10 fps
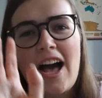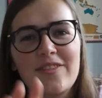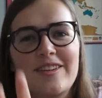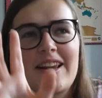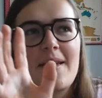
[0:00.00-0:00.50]
I
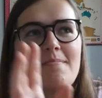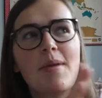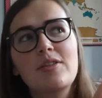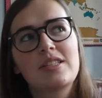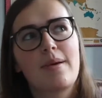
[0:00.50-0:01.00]
feel like
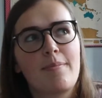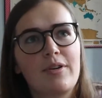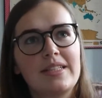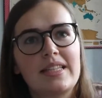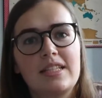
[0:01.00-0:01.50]
most of my
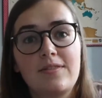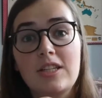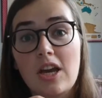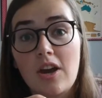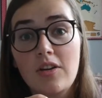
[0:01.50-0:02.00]
points in this
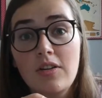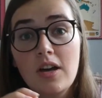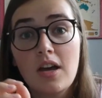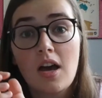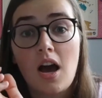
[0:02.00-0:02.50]
video
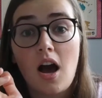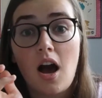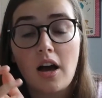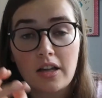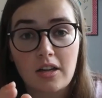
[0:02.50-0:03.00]

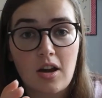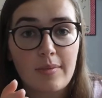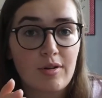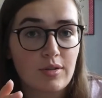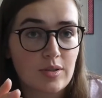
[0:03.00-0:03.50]
are going to come
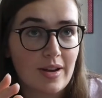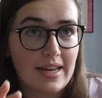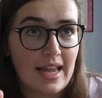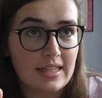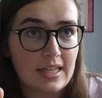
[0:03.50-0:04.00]
across quite
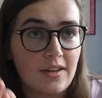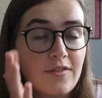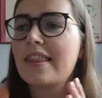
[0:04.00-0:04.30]
negative.